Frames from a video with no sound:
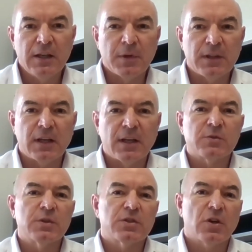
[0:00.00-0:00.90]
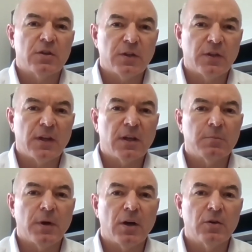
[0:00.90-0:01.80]
But then as we start to think
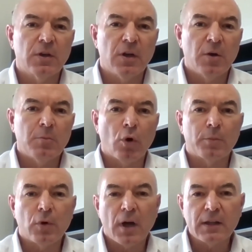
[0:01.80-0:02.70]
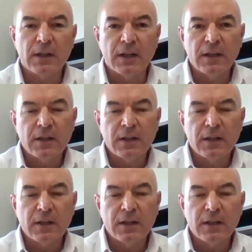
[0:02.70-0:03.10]
about more broadly,